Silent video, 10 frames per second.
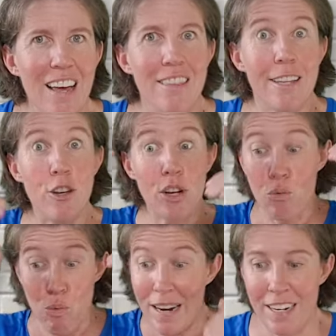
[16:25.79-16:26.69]
that you
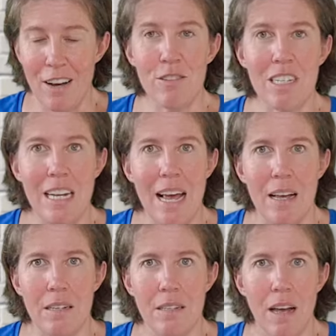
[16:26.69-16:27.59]
can run
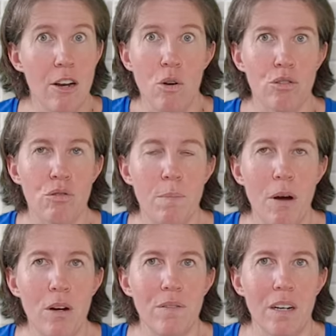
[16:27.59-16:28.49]
downstairs and not trip
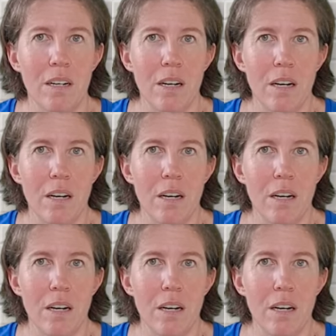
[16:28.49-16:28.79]
over,